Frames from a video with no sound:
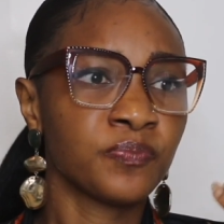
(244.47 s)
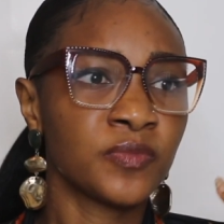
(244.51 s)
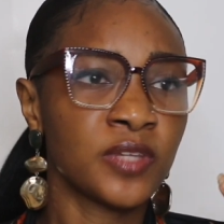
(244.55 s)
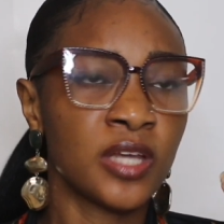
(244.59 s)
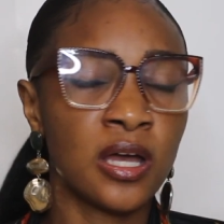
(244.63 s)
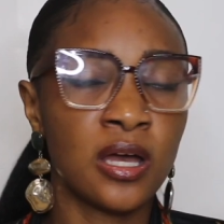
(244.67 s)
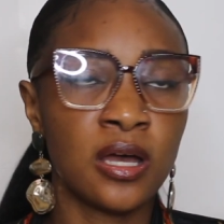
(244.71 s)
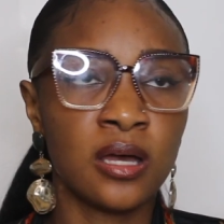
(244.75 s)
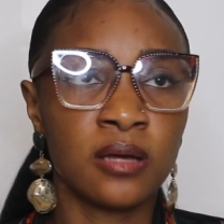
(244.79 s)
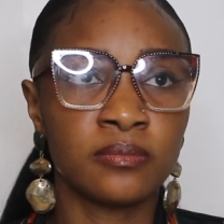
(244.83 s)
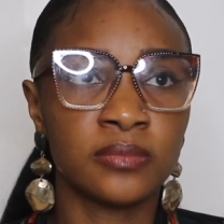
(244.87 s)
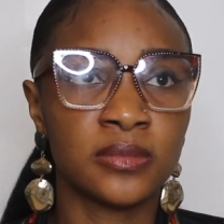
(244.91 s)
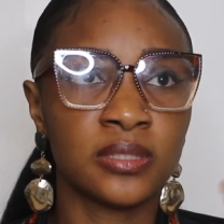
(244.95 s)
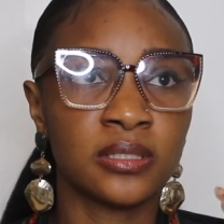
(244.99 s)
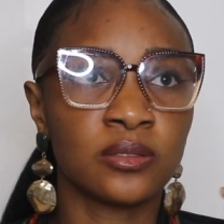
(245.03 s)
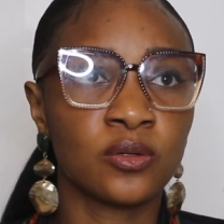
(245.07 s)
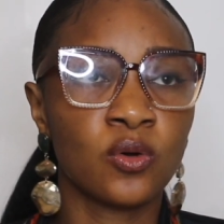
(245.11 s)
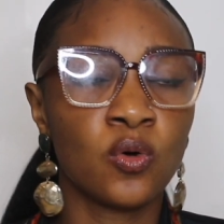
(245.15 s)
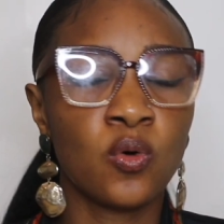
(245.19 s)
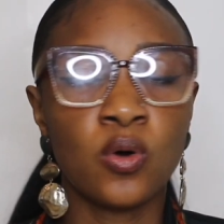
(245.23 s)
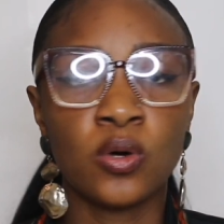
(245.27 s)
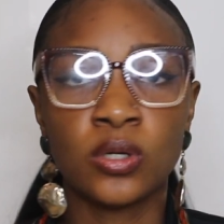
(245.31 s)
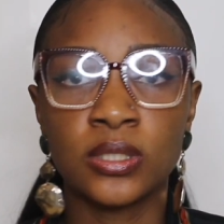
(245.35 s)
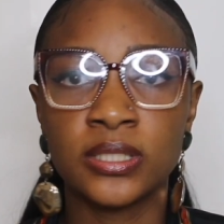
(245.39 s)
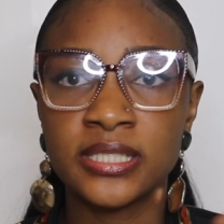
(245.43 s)
The
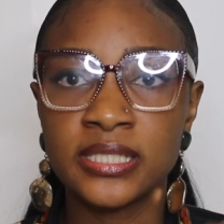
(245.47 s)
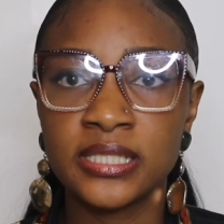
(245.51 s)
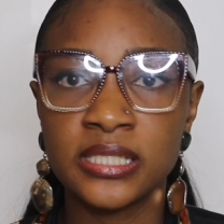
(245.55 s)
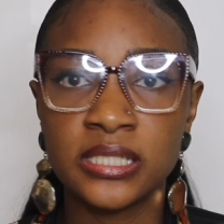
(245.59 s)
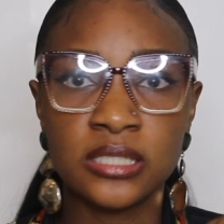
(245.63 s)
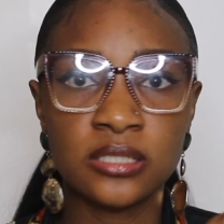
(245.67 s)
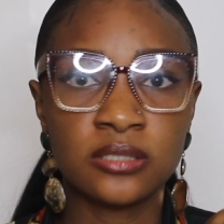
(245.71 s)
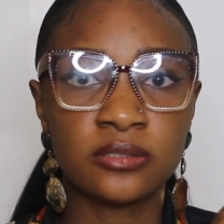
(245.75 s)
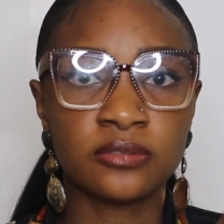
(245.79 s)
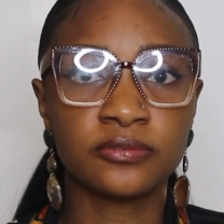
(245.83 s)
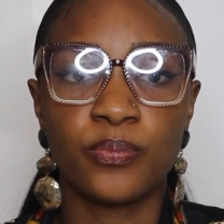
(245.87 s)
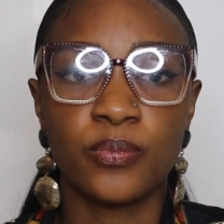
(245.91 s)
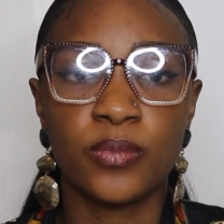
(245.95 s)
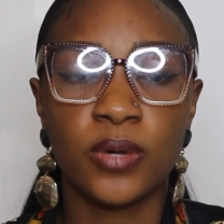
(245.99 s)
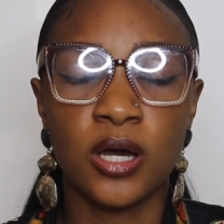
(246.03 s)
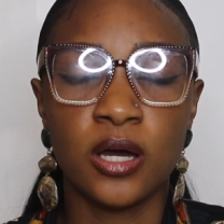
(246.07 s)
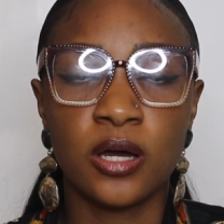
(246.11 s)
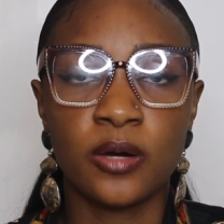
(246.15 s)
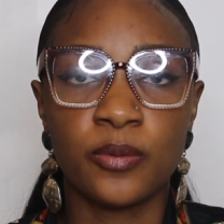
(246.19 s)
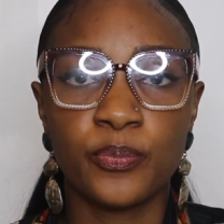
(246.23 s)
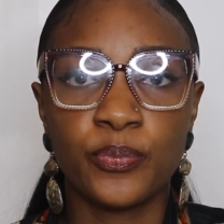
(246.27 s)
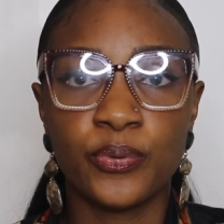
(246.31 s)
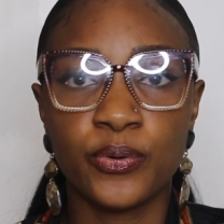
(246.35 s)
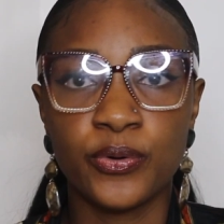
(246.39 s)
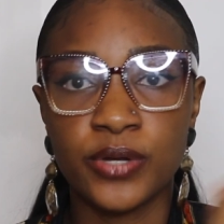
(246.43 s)
quality of
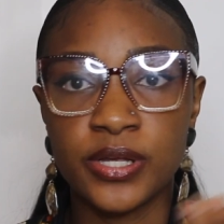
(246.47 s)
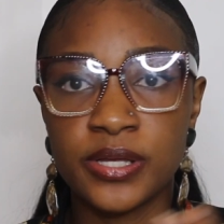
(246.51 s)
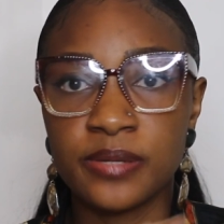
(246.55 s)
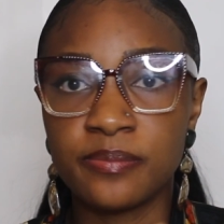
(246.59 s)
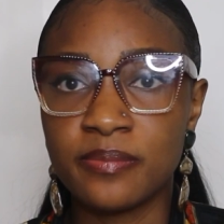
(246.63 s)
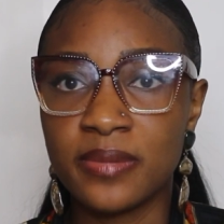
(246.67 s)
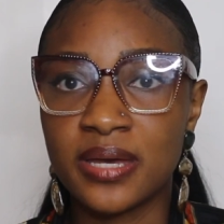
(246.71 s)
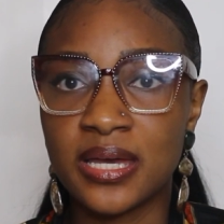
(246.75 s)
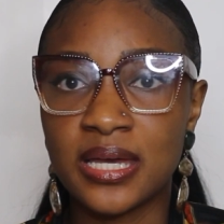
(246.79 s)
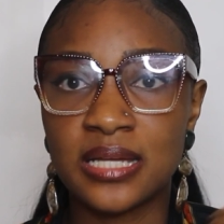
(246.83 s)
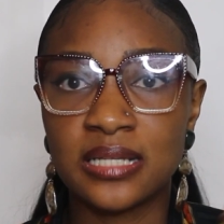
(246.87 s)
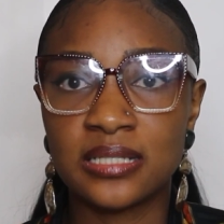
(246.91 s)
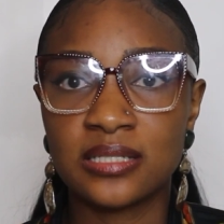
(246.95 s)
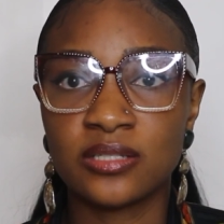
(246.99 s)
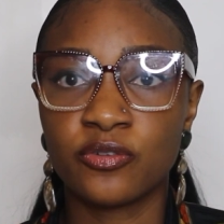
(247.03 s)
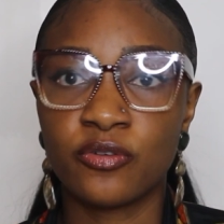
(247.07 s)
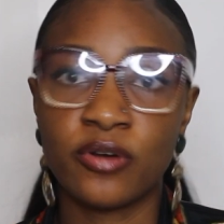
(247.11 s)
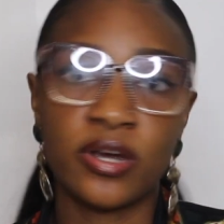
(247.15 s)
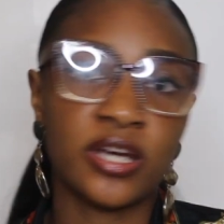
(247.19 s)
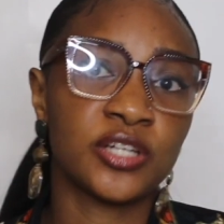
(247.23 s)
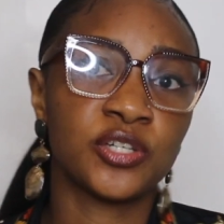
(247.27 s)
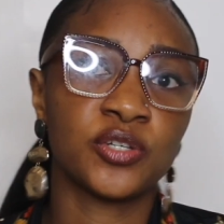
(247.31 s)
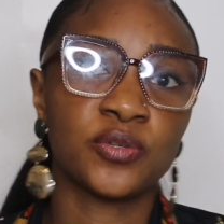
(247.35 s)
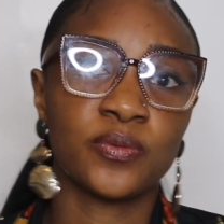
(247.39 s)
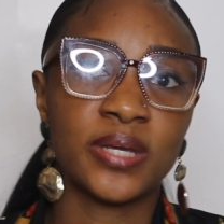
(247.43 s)
pre-med
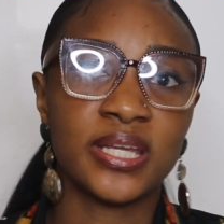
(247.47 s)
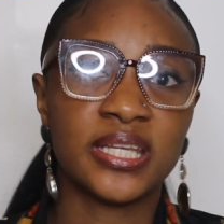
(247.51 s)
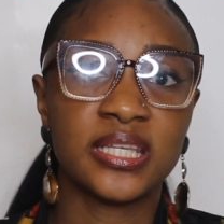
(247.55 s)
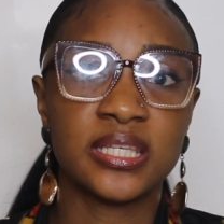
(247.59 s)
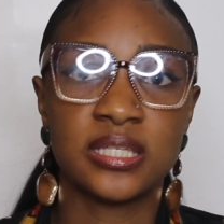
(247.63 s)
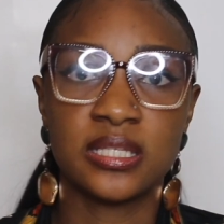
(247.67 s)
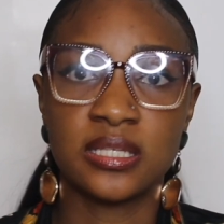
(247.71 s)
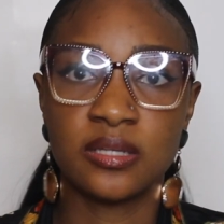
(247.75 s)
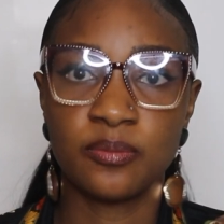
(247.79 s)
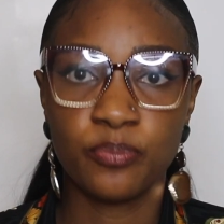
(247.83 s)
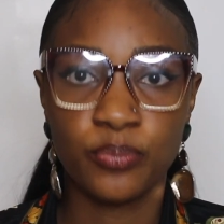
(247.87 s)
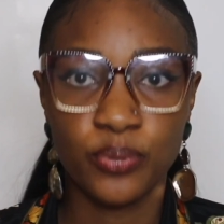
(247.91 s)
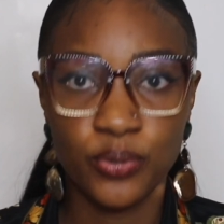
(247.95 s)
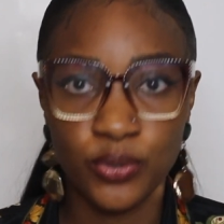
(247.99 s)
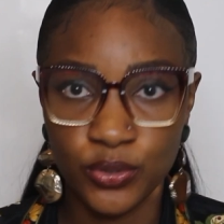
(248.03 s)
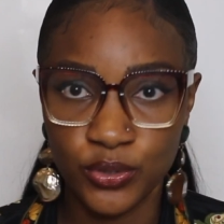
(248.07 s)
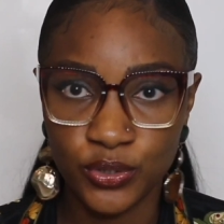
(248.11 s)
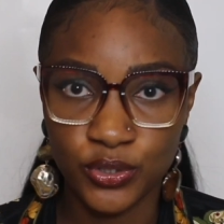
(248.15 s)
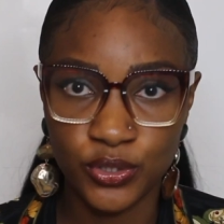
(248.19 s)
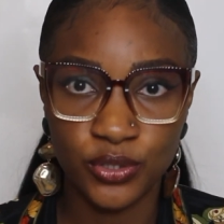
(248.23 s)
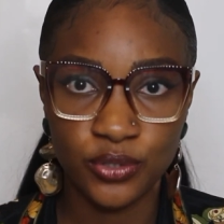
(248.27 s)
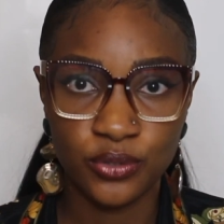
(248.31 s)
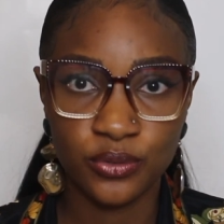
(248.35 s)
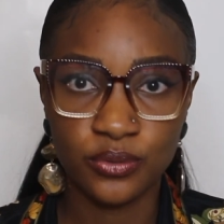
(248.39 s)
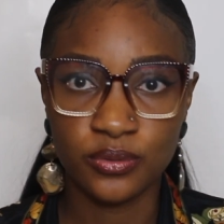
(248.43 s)
graduates they
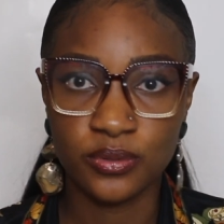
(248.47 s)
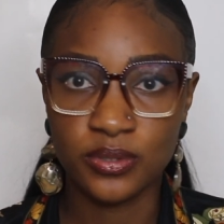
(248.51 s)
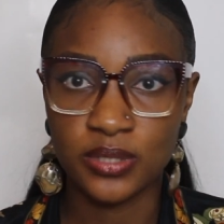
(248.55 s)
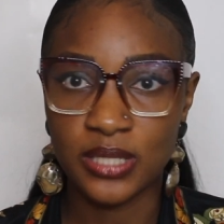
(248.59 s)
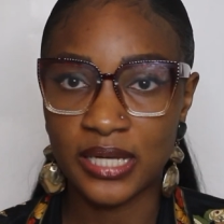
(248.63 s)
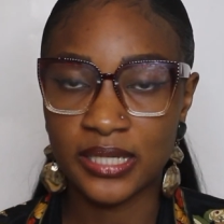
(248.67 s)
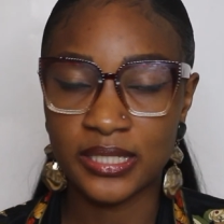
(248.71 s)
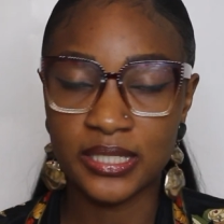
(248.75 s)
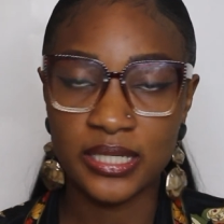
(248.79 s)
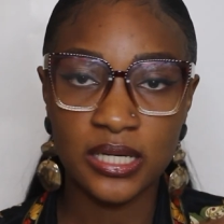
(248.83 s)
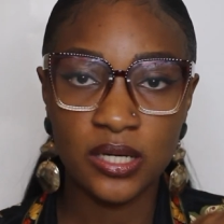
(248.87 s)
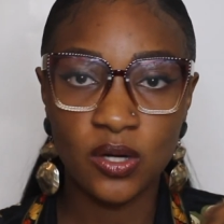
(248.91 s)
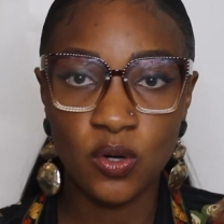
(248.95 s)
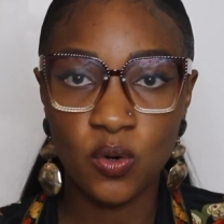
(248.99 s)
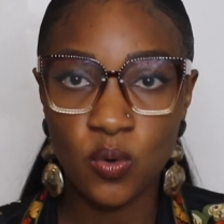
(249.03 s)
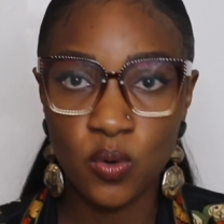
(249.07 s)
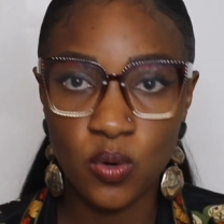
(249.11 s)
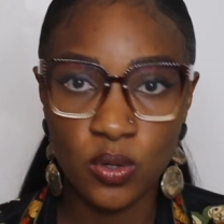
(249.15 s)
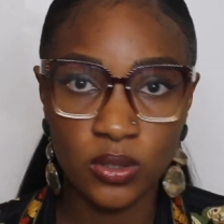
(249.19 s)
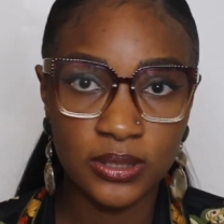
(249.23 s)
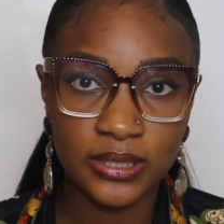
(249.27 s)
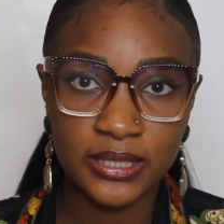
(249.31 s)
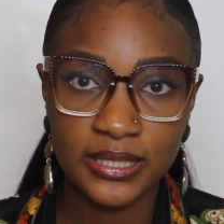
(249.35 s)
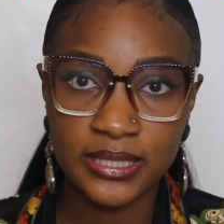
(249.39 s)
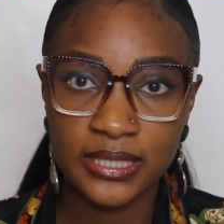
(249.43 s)
produce, are they
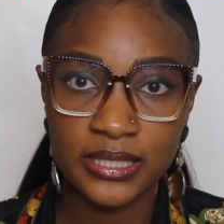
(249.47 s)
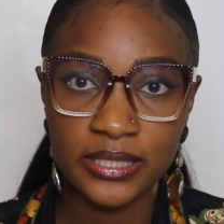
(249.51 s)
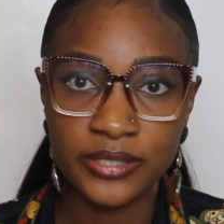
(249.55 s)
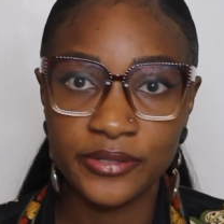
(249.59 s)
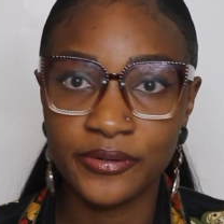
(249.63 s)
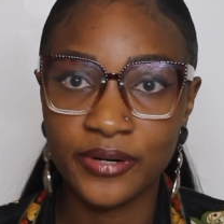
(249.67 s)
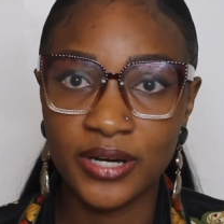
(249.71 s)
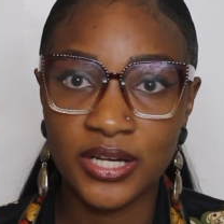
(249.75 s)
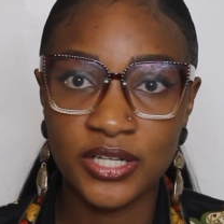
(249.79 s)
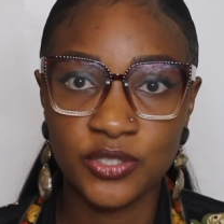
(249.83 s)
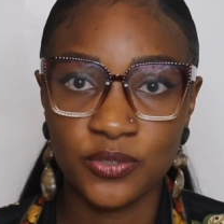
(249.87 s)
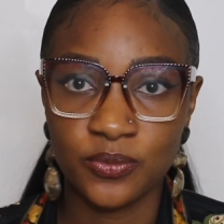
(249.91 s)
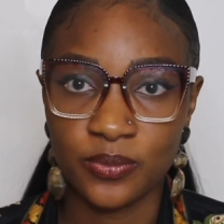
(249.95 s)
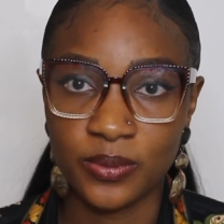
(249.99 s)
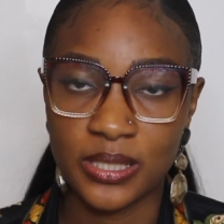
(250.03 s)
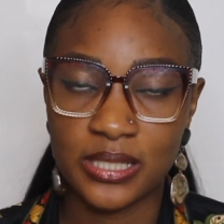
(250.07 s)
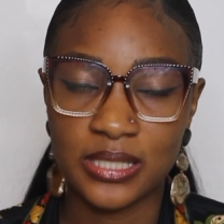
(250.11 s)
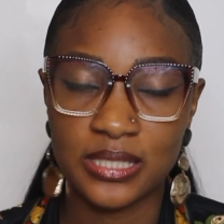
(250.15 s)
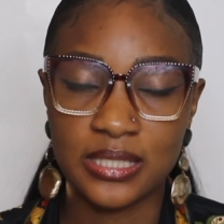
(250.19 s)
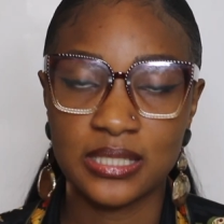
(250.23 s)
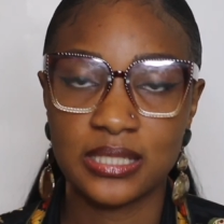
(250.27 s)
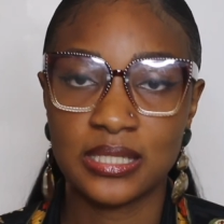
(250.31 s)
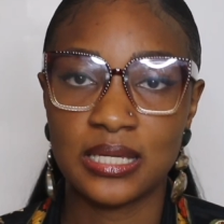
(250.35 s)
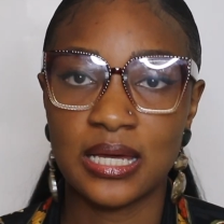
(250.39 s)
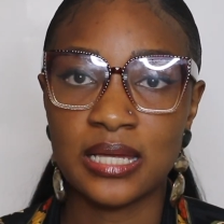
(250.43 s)
quality
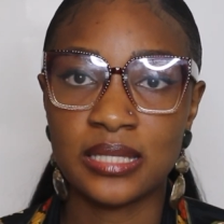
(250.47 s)
graduates?